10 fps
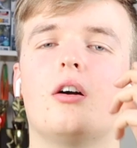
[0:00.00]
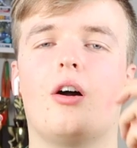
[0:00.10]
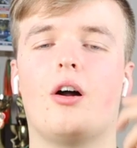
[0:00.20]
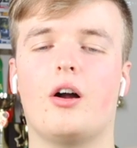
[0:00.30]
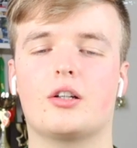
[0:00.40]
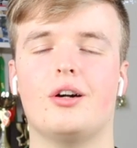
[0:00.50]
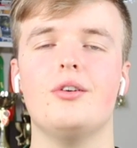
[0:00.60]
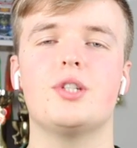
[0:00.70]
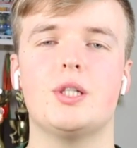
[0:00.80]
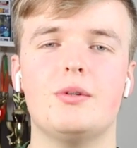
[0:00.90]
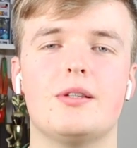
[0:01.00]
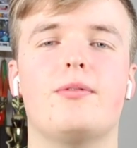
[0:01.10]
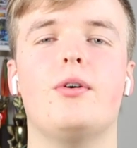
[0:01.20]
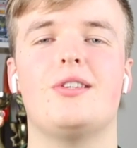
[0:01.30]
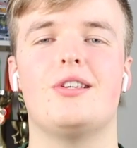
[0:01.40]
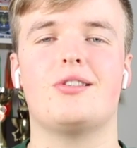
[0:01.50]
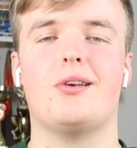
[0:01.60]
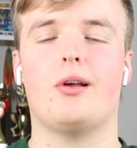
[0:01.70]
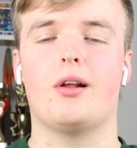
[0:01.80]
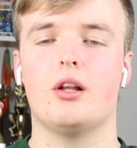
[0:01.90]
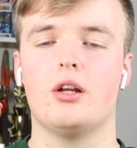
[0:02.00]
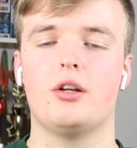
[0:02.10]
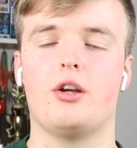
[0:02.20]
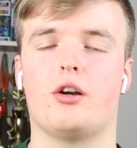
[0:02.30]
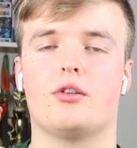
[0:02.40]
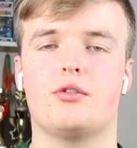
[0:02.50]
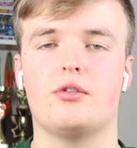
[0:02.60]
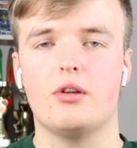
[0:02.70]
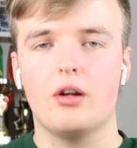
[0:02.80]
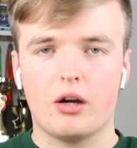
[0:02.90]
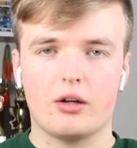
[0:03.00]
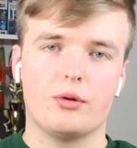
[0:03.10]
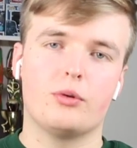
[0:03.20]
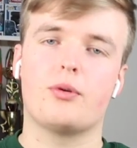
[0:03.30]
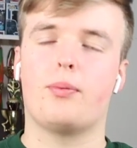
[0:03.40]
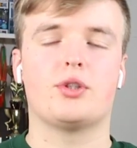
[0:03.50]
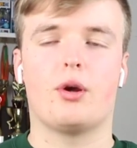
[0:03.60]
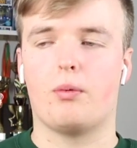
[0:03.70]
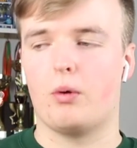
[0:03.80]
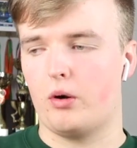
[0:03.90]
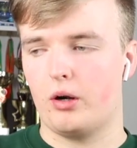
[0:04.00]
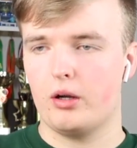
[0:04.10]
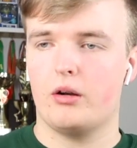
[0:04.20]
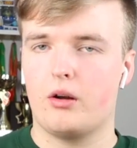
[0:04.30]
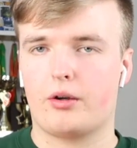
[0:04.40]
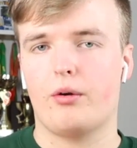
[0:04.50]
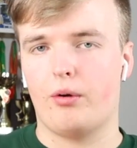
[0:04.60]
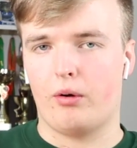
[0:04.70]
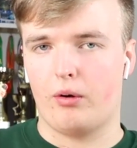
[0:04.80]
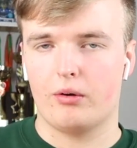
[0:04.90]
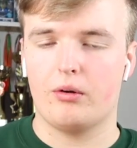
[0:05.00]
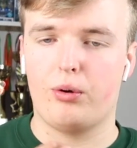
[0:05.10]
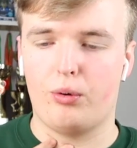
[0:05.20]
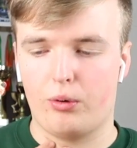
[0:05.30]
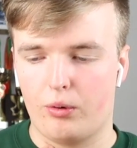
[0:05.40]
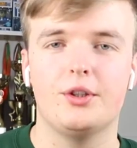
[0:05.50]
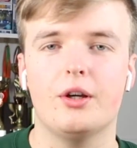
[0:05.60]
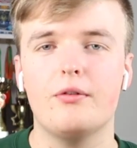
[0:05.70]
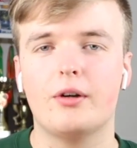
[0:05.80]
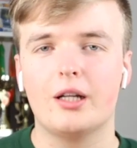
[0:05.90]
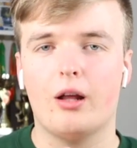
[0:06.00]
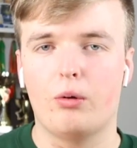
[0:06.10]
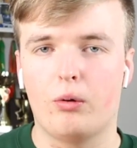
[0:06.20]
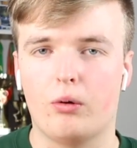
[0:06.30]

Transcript: Oh, I can't do his voice. It's so like, yes, but don't worry. Like, you know, very like,